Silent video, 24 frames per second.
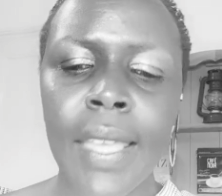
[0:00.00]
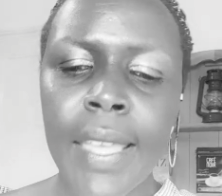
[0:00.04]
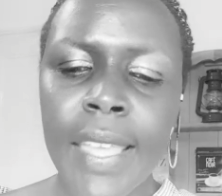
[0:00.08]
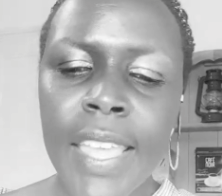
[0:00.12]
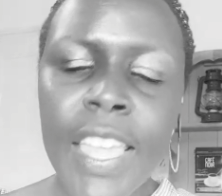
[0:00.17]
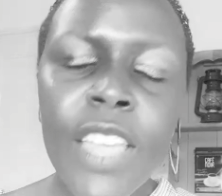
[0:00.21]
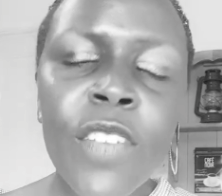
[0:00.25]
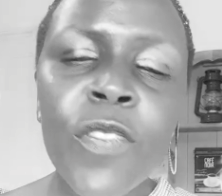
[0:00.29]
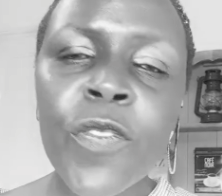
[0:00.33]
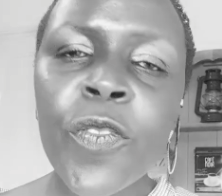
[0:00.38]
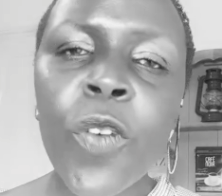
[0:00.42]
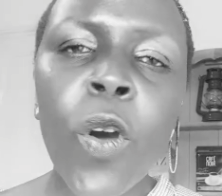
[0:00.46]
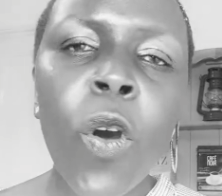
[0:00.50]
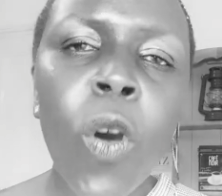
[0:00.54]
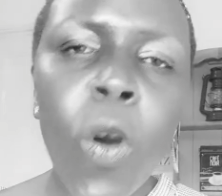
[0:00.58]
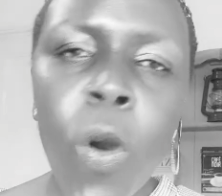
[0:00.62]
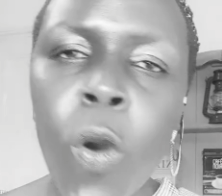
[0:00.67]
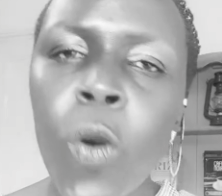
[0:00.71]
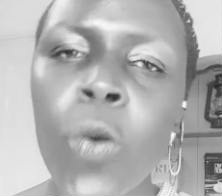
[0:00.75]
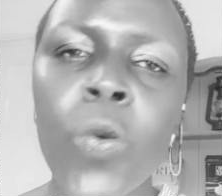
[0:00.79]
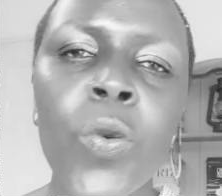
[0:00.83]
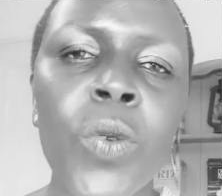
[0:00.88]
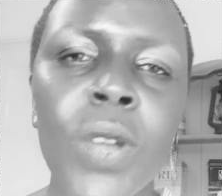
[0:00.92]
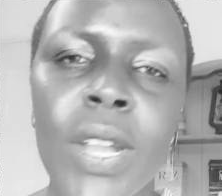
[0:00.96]
If
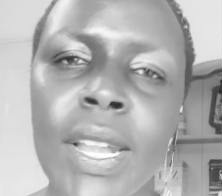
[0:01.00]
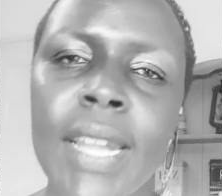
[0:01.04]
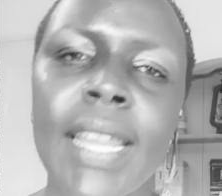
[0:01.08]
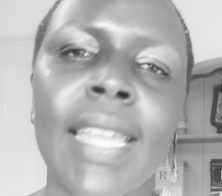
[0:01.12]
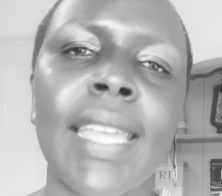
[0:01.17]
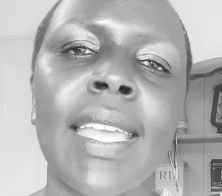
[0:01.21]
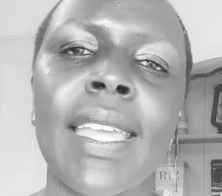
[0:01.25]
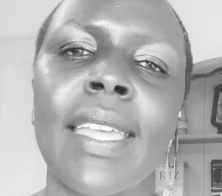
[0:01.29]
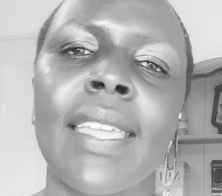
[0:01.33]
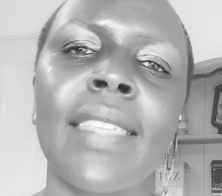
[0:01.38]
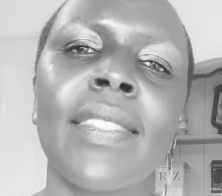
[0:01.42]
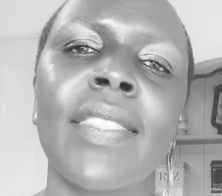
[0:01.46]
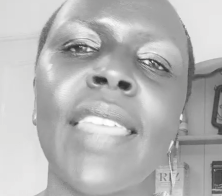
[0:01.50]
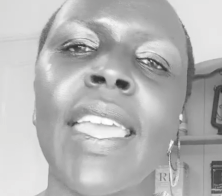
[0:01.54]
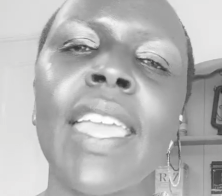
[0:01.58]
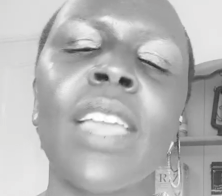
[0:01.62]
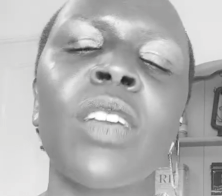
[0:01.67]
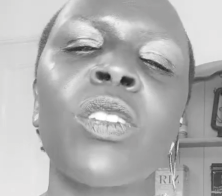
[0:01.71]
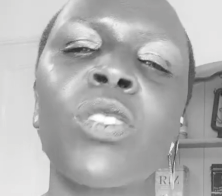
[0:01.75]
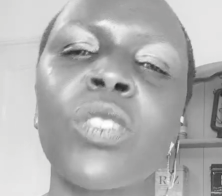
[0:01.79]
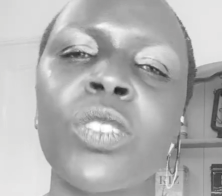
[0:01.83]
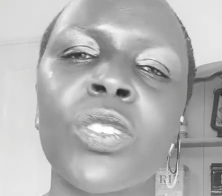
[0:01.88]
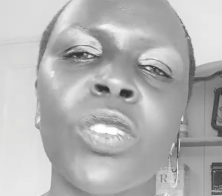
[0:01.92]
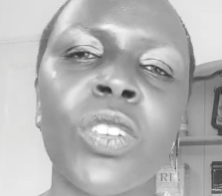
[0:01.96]
only they
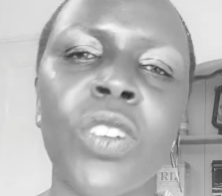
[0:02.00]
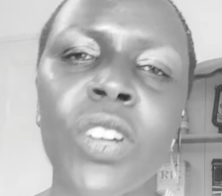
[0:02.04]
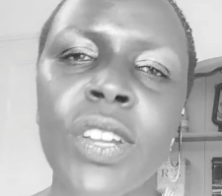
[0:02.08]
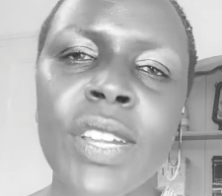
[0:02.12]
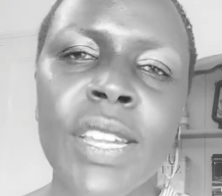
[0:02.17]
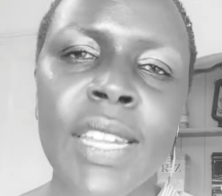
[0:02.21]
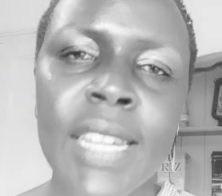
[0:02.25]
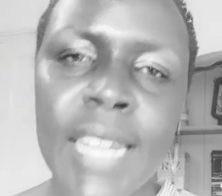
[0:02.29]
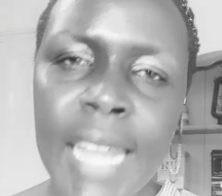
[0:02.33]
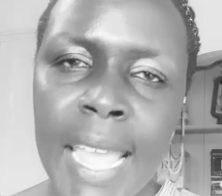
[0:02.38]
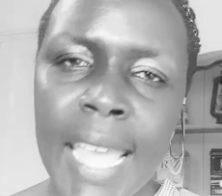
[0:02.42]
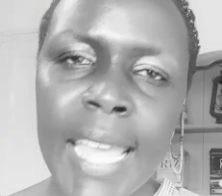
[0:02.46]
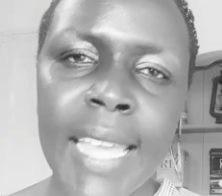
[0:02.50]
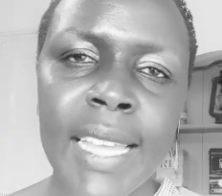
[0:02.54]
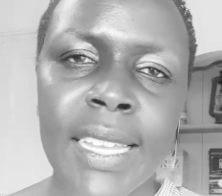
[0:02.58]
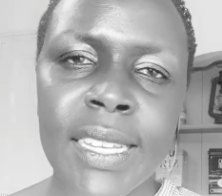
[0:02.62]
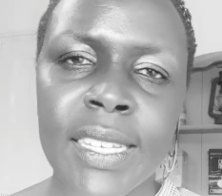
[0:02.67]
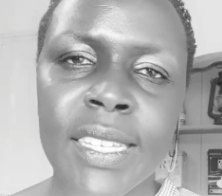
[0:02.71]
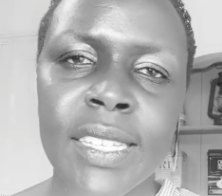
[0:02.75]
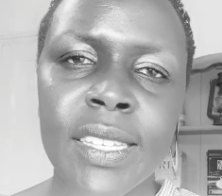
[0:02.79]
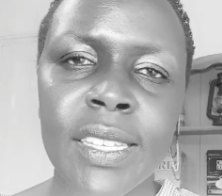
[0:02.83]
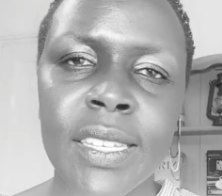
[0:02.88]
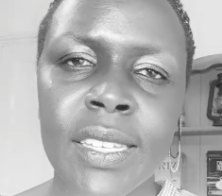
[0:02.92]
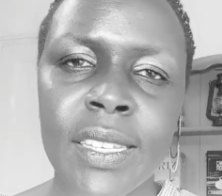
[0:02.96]
could
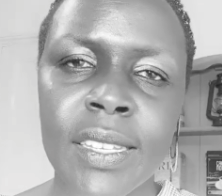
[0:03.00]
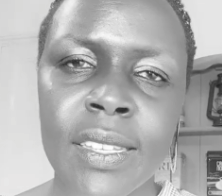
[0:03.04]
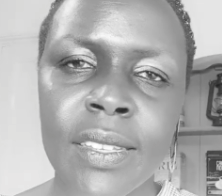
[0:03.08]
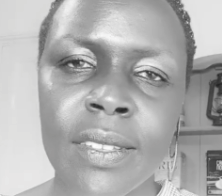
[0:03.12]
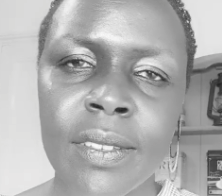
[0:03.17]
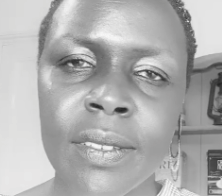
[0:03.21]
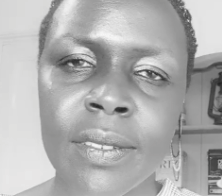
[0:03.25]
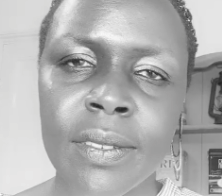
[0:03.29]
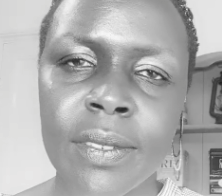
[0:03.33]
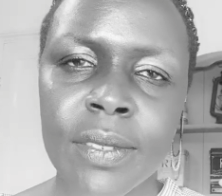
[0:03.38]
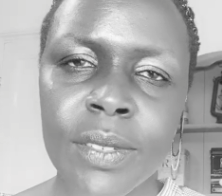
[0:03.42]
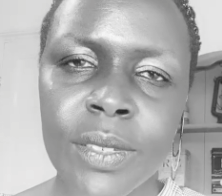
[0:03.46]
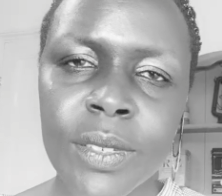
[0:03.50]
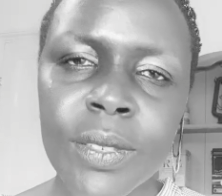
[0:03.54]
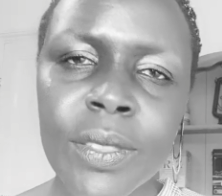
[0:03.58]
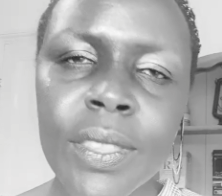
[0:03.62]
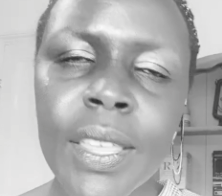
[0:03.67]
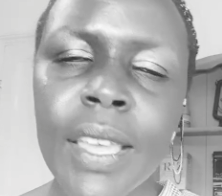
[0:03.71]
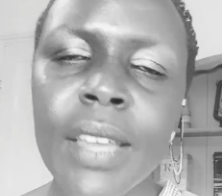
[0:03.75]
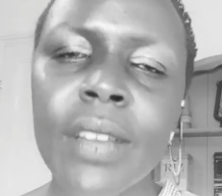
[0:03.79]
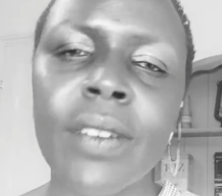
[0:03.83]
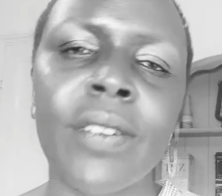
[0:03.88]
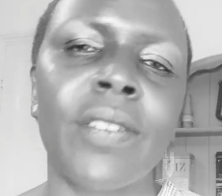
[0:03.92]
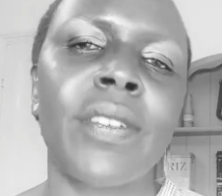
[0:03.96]
connect to
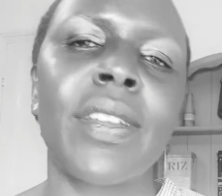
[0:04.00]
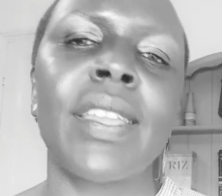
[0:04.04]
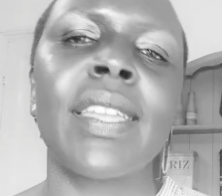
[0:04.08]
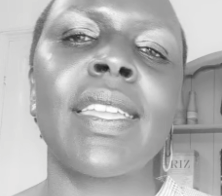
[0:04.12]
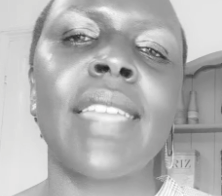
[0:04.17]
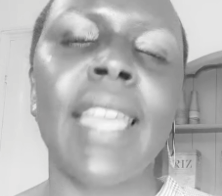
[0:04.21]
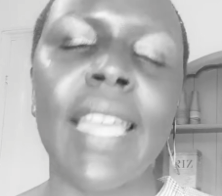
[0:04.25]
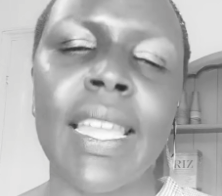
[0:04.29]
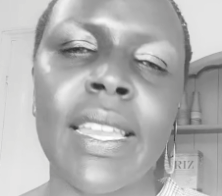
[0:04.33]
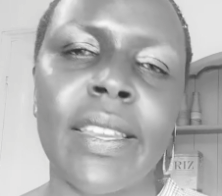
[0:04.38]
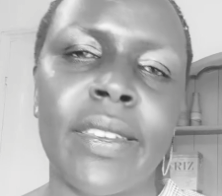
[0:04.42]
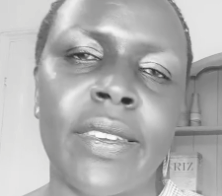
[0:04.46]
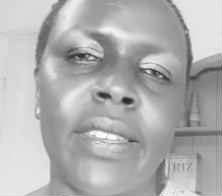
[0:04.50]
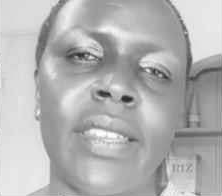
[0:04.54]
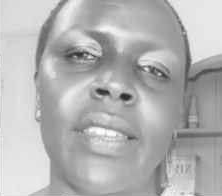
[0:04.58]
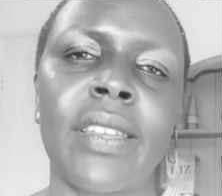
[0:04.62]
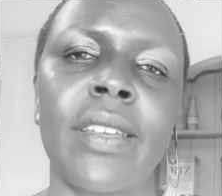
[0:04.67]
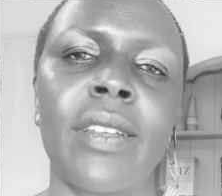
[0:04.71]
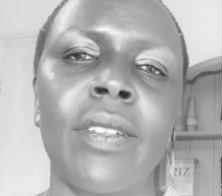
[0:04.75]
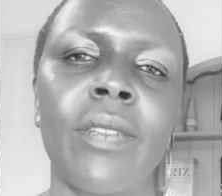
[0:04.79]
their Creator,